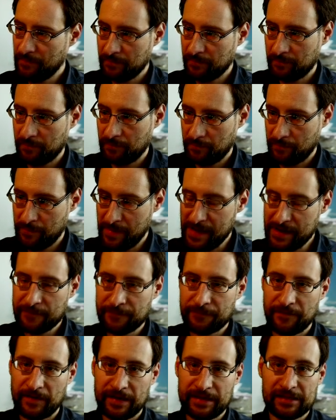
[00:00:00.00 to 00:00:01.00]
make
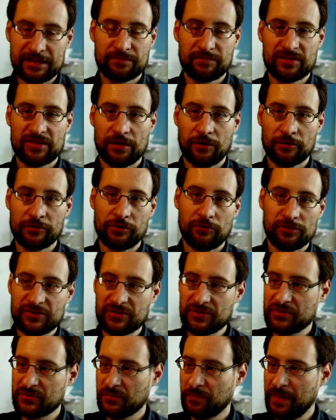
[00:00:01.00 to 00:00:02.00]
files without all
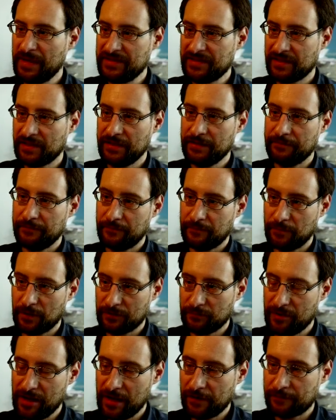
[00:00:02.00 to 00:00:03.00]
the, so basically what
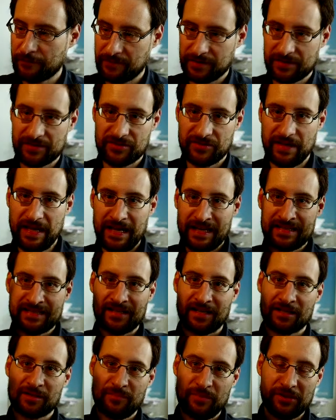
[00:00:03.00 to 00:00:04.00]
we have with
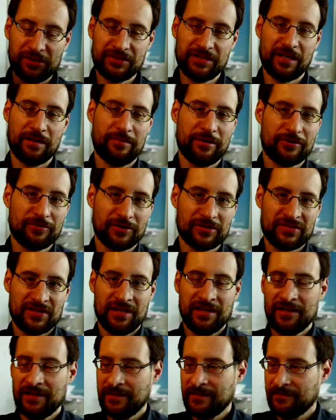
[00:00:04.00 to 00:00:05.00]
exact build, yeah, because
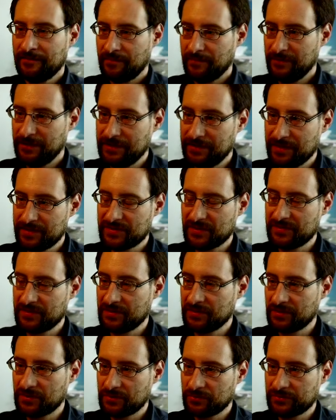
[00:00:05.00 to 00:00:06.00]
we did this
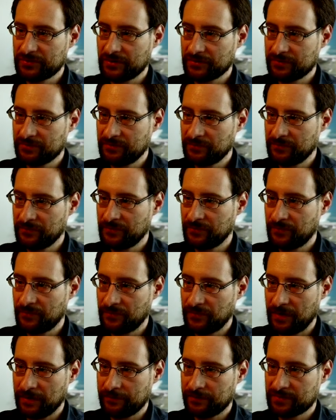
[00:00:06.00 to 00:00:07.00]
in
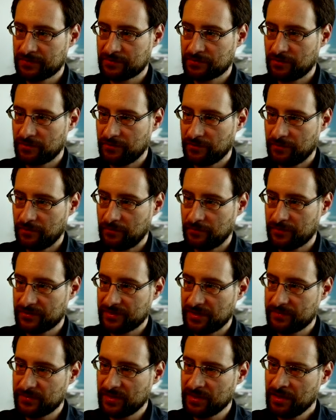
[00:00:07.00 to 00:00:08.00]
2005 or
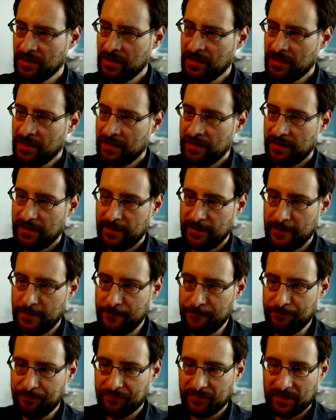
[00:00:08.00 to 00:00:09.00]
something.
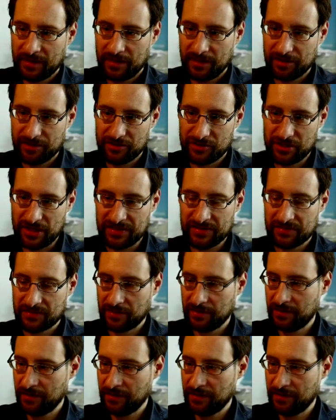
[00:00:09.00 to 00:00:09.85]
Just